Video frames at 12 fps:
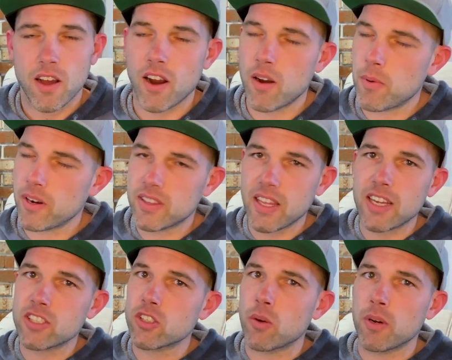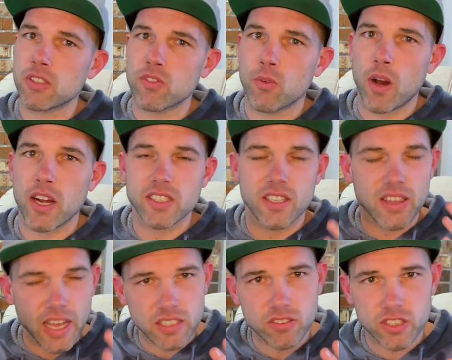All right, everybody. Thanks so much for watching.
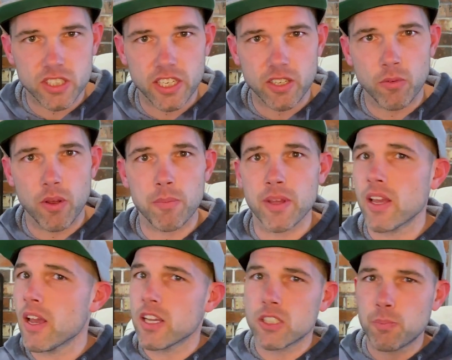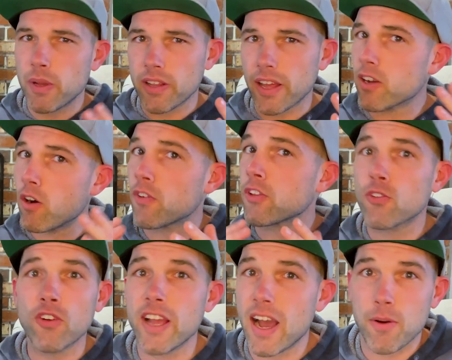Thanks for sticking with me. It's been like over
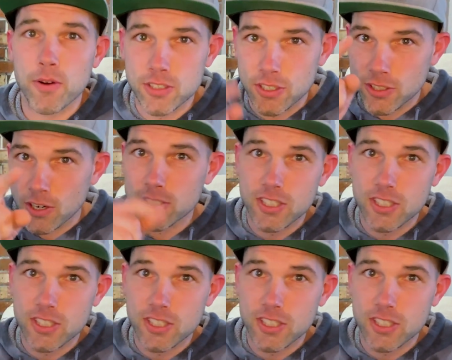3 hours of your